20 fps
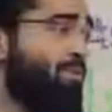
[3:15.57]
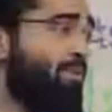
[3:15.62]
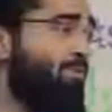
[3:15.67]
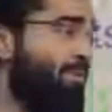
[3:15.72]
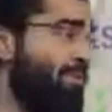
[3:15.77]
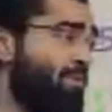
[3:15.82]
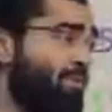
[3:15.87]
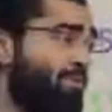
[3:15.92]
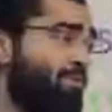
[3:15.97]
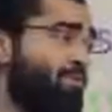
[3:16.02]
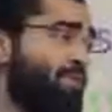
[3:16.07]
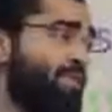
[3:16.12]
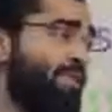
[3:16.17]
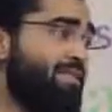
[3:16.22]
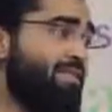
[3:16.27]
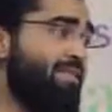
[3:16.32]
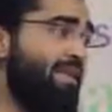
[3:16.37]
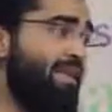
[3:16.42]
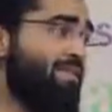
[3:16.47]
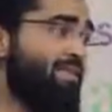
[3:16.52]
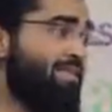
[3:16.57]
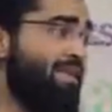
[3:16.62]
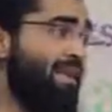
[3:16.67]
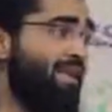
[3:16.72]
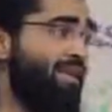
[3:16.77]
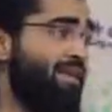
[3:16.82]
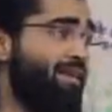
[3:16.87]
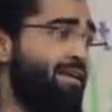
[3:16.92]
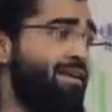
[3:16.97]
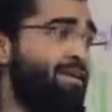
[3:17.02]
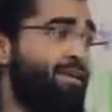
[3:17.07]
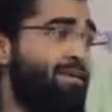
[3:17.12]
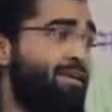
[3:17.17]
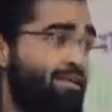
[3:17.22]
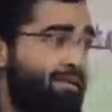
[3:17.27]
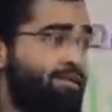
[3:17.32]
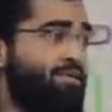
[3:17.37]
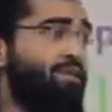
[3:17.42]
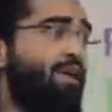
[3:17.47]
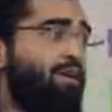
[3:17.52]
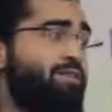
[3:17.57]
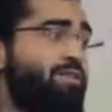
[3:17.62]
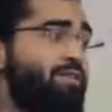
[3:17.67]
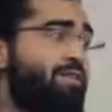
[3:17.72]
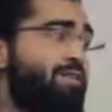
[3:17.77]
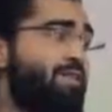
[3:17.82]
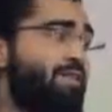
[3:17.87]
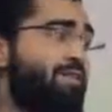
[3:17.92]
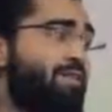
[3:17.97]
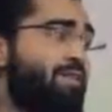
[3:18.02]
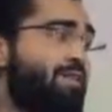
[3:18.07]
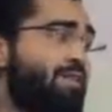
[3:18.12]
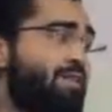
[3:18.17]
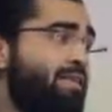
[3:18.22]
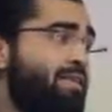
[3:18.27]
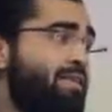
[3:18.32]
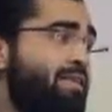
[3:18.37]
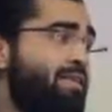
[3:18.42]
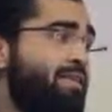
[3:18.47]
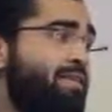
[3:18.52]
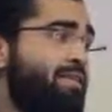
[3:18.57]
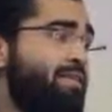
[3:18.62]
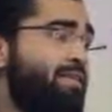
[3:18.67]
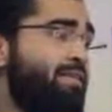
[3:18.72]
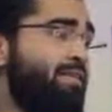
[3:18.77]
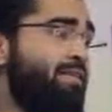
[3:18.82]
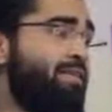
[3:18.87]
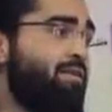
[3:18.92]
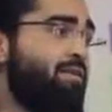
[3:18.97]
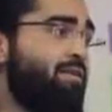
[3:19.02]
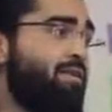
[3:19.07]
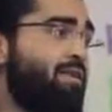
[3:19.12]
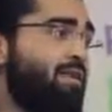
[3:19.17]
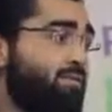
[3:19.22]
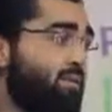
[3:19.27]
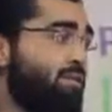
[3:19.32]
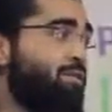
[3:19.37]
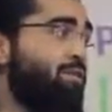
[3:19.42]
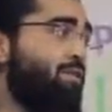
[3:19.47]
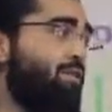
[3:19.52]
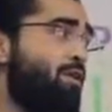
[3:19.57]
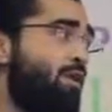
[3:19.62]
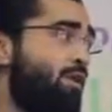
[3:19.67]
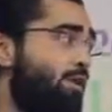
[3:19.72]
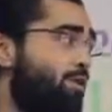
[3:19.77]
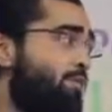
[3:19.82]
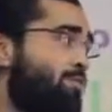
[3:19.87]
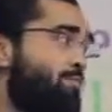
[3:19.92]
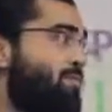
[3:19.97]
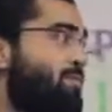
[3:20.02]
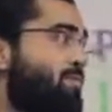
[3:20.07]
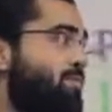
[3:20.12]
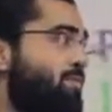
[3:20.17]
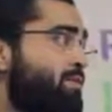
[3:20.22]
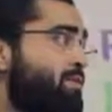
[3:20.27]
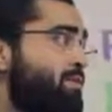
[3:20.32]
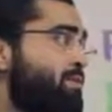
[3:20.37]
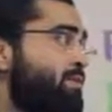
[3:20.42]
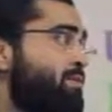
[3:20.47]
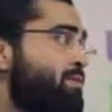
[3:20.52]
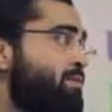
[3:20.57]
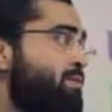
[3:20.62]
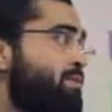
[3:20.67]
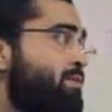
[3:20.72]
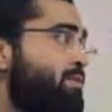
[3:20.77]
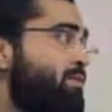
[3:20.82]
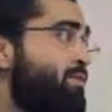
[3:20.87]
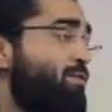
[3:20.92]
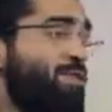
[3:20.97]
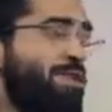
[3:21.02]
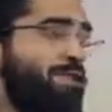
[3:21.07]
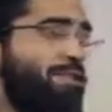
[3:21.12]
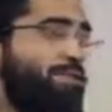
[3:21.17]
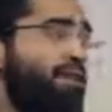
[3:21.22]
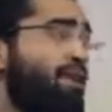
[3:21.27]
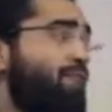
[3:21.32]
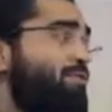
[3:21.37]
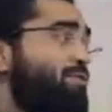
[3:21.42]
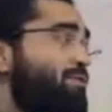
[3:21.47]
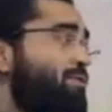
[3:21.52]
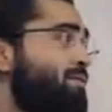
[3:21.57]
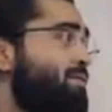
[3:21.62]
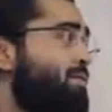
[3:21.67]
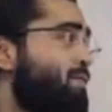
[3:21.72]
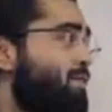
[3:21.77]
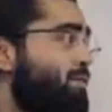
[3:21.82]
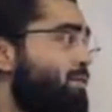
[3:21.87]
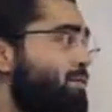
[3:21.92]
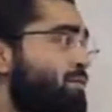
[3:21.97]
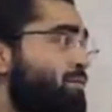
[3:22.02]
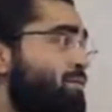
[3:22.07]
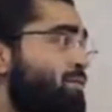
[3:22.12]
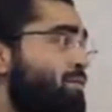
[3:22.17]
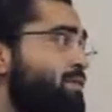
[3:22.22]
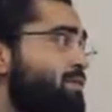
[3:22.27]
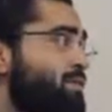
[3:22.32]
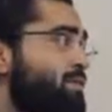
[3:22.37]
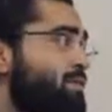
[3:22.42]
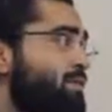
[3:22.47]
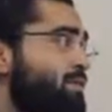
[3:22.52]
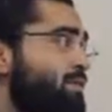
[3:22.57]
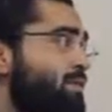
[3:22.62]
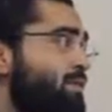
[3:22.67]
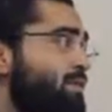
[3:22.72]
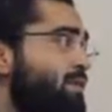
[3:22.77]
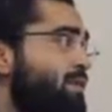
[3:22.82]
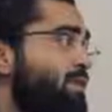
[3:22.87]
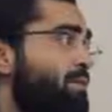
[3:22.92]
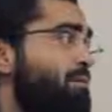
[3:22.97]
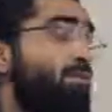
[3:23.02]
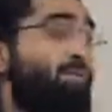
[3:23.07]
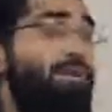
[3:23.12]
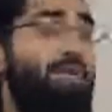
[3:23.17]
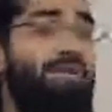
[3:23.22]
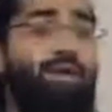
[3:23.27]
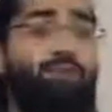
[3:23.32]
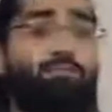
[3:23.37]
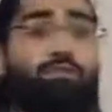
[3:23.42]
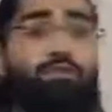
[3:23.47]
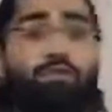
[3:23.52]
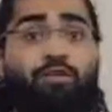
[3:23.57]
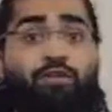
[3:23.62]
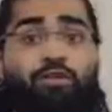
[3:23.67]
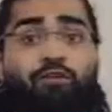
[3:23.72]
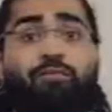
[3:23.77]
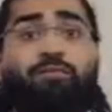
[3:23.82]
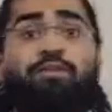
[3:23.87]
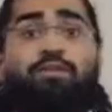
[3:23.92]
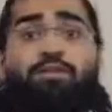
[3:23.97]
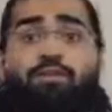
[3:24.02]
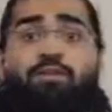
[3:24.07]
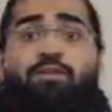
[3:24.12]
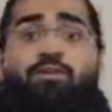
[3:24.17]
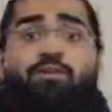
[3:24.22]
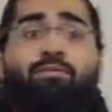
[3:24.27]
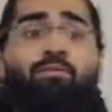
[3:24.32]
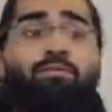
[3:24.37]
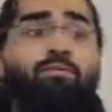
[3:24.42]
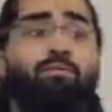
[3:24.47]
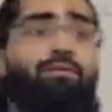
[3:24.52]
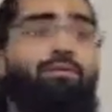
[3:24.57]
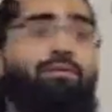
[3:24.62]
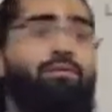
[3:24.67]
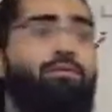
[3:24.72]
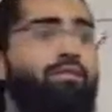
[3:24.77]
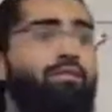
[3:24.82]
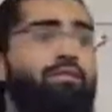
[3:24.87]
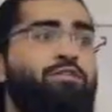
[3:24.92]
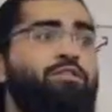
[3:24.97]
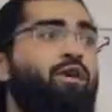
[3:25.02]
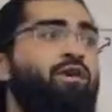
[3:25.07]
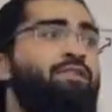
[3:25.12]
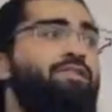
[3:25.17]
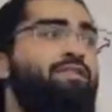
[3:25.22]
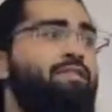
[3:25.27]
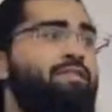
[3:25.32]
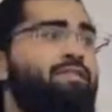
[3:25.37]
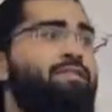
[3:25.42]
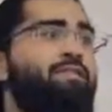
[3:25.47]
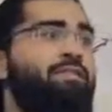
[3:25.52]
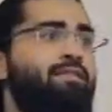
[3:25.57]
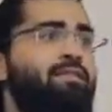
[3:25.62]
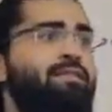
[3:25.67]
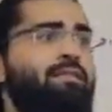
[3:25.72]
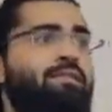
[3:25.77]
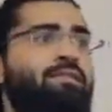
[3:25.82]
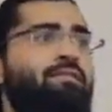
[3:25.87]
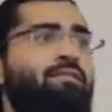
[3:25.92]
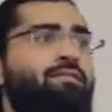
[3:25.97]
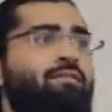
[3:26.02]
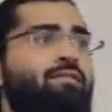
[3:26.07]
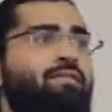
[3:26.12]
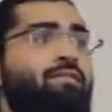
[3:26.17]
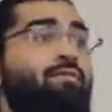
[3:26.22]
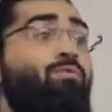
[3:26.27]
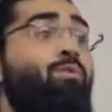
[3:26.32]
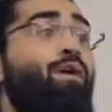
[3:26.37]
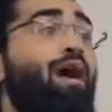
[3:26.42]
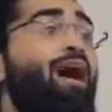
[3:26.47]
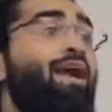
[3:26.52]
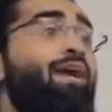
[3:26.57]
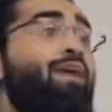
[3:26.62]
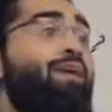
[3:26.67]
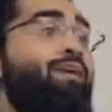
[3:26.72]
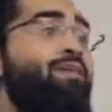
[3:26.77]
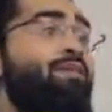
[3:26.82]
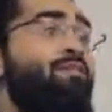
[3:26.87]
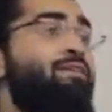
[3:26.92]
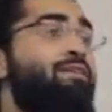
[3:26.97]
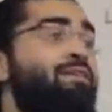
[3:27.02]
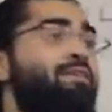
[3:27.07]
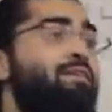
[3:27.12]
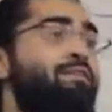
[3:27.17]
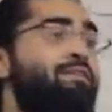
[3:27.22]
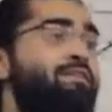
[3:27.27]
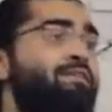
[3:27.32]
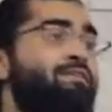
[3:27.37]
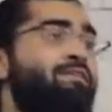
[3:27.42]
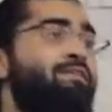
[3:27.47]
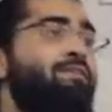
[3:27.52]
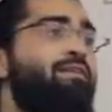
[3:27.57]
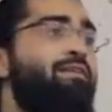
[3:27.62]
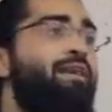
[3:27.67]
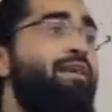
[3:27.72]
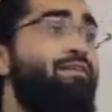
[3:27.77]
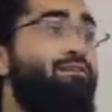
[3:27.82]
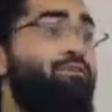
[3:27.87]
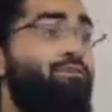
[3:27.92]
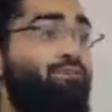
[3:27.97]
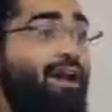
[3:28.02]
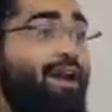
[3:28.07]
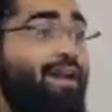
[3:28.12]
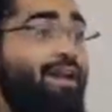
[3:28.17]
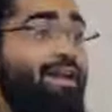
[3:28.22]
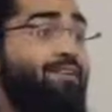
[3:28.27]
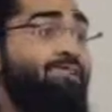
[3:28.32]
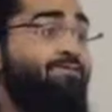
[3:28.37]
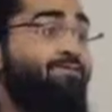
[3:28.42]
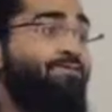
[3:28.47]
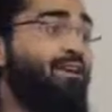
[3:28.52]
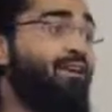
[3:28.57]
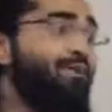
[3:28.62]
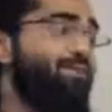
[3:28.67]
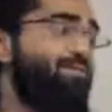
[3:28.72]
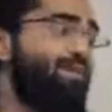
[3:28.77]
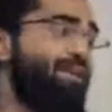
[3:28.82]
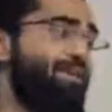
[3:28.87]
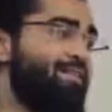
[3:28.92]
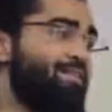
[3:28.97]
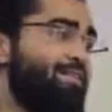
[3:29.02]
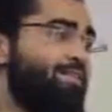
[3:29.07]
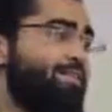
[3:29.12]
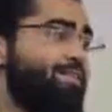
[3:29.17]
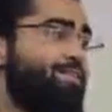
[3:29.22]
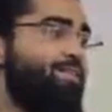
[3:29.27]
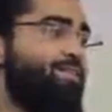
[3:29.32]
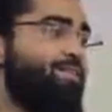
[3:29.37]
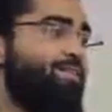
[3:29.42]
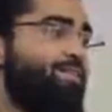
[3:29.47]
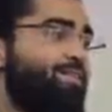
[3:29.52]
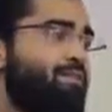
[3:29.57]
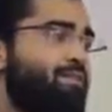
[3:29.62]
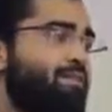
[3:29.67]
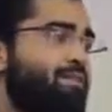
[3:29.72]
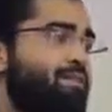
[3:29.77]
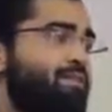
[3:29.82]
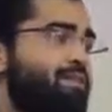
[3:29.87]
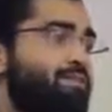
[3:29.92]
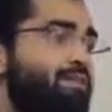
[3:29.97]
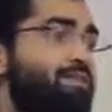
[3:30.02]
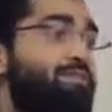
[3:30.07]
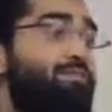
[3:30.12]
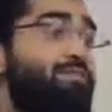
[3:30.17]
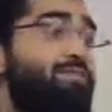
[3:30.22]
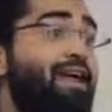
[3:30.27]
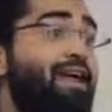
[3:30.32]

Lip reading: a professor who says that and say chance, necessity. He'll tell you to go home. He'll kick you out of the institution. But when it comes to the human genome, chance and necessity. Why? It's right in front of us. This